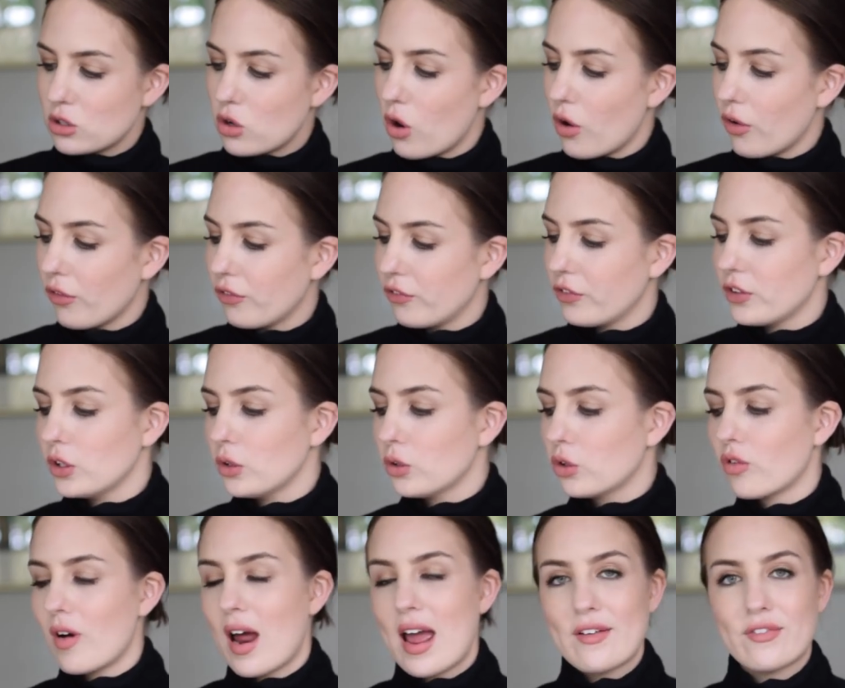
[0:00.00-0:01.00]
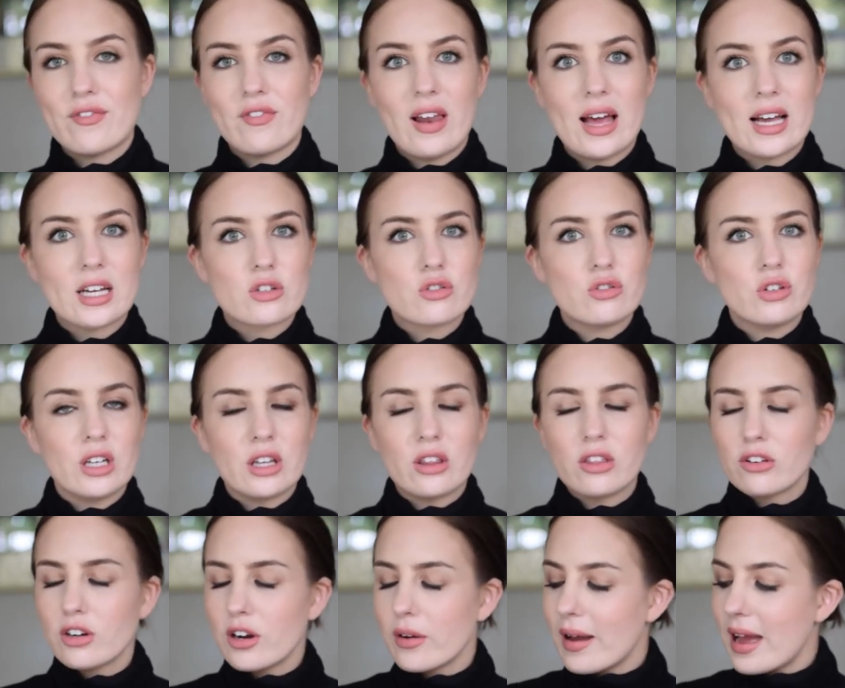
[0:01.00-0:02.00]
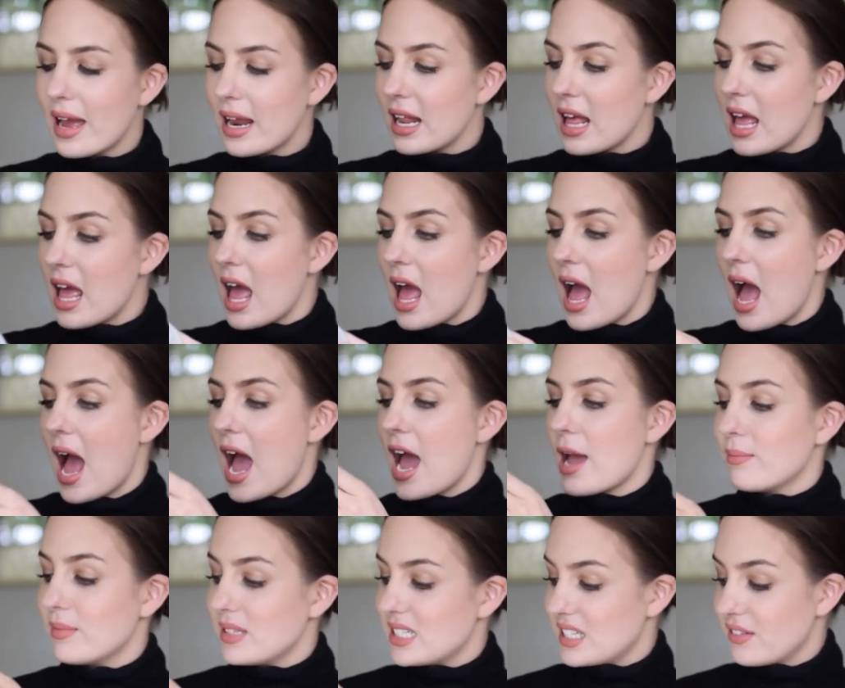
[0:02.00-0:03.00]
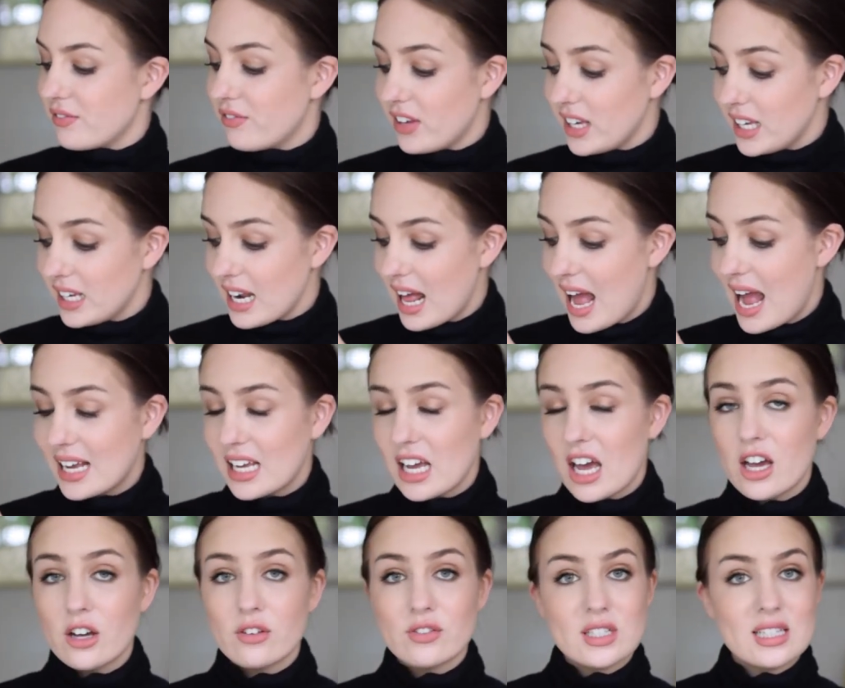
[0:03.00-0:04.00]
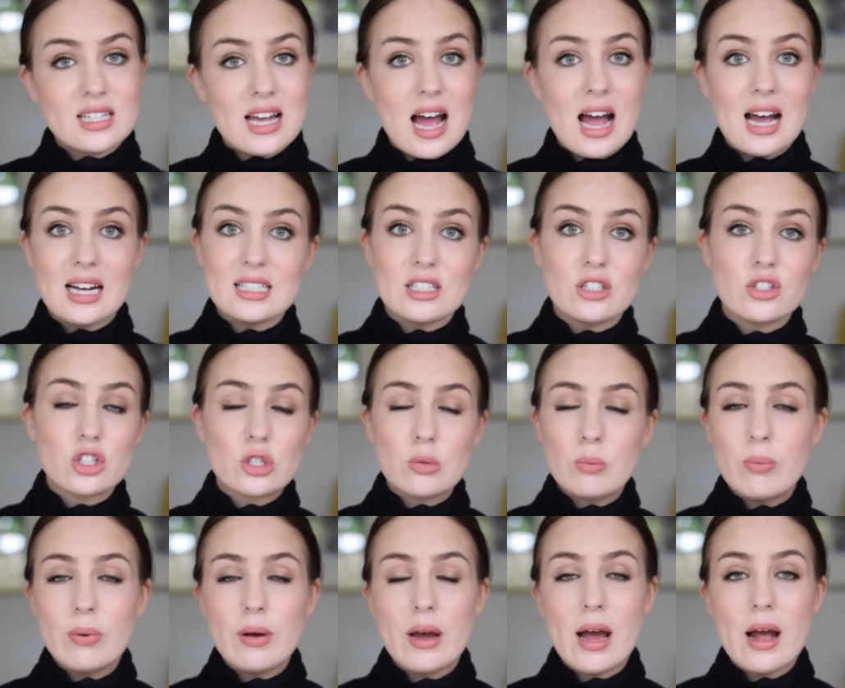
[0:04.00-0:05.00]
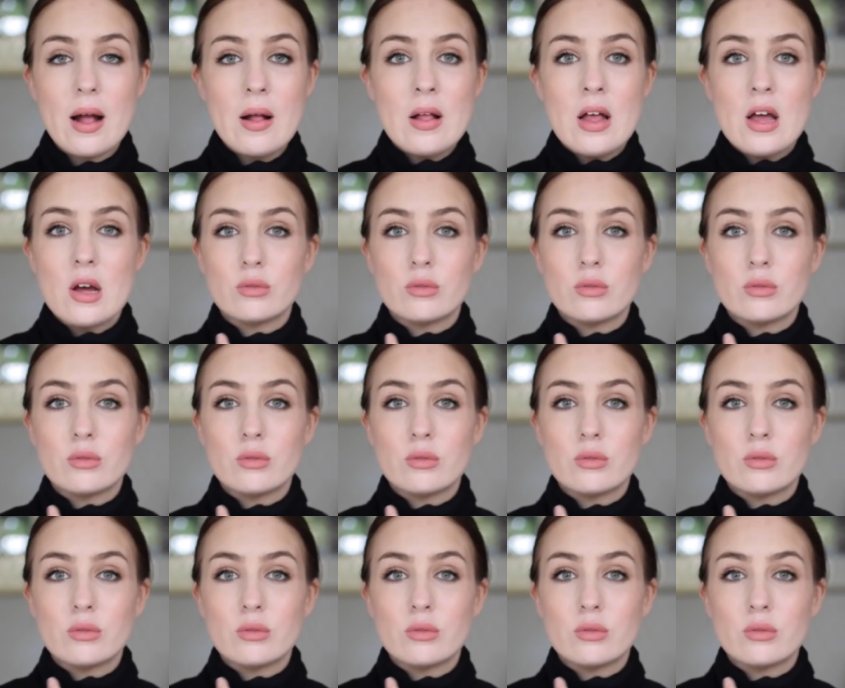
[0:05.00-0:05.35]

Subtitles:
got a few grey flecks running through it. It's a V-neck, oversized jumper.